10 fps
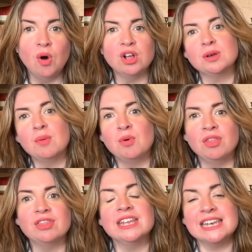what do I
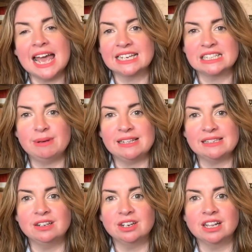want the next
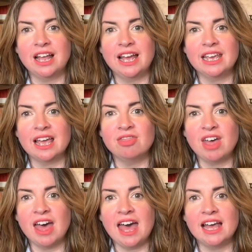bit to look like? And
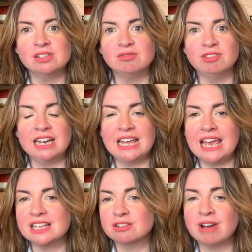that has
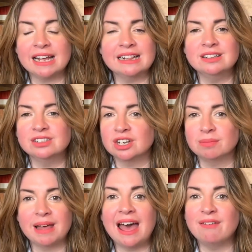really, it's rattled
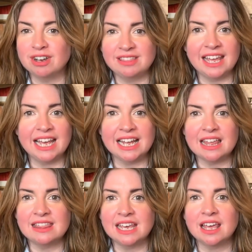up everything. And I